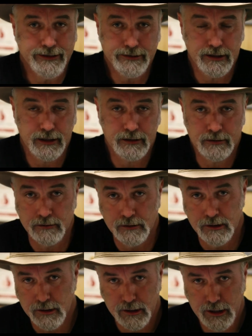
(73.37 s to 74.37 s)
and
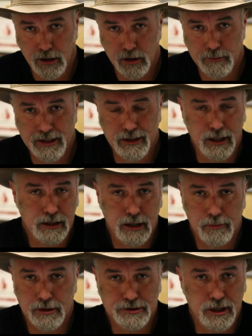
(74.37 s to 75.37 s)
he heard me tell a
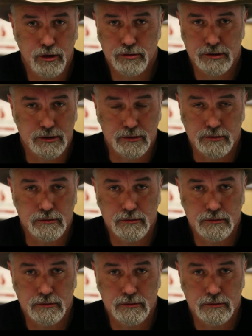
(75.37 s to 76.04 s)
couple of jokes and